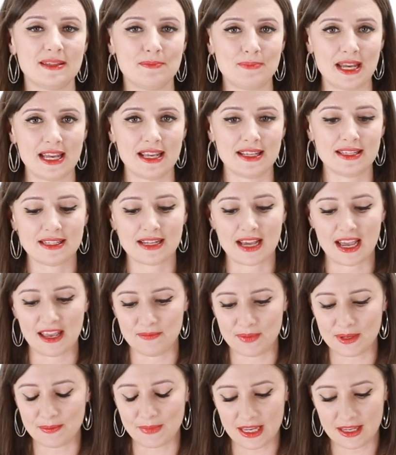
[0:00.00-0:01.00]
the best.
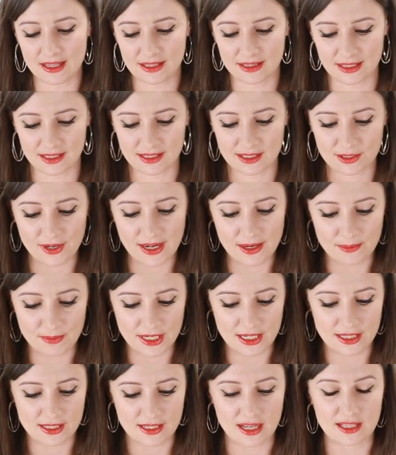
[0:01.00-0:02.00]
I've been making this
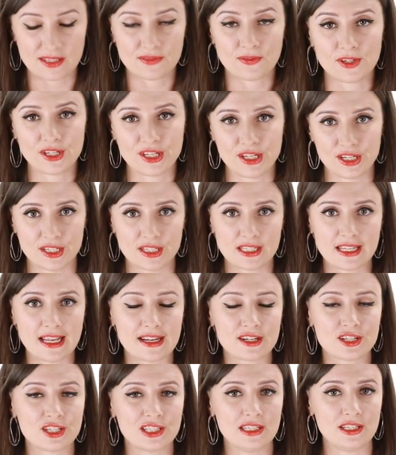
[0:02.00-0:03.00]
cranberry sauce for years,
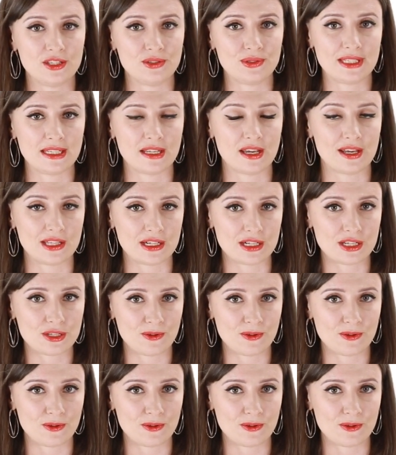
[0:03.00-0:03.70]
actually using other